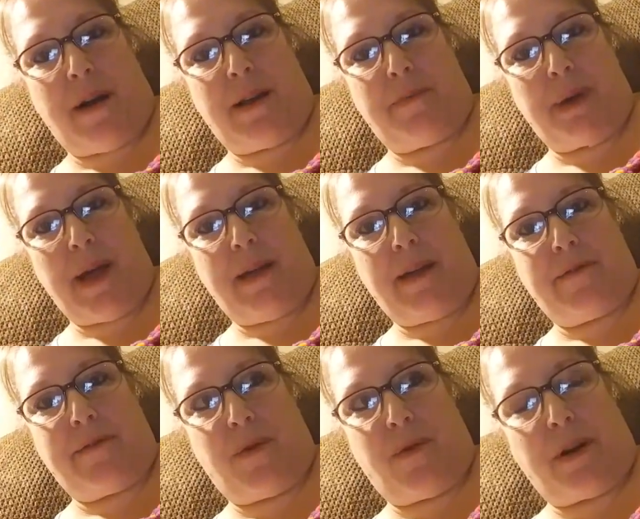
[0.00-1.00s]
you're paying
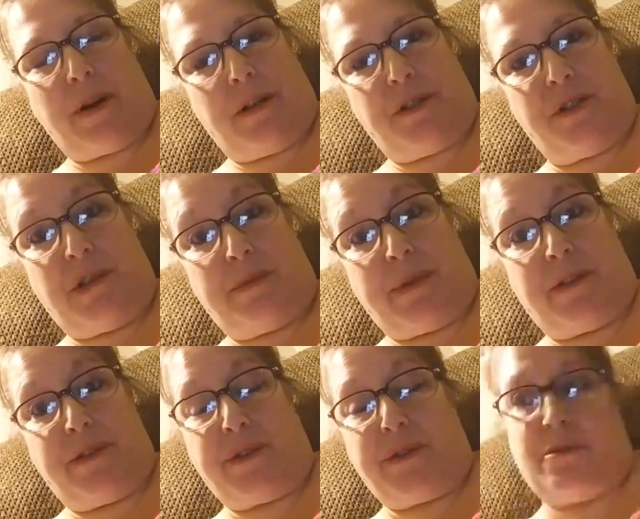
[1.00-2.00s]
for it in shipping
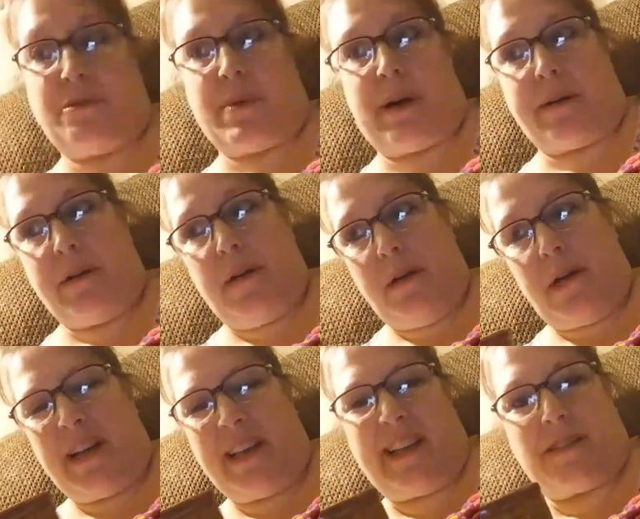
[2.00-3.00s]
too. But
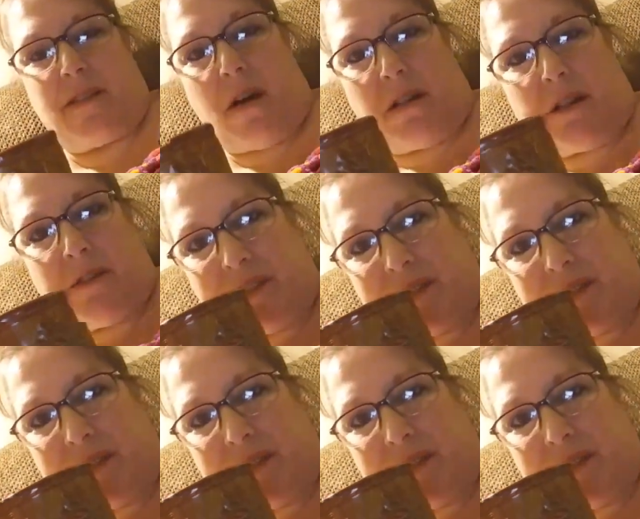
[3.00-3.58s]
I guess it all evens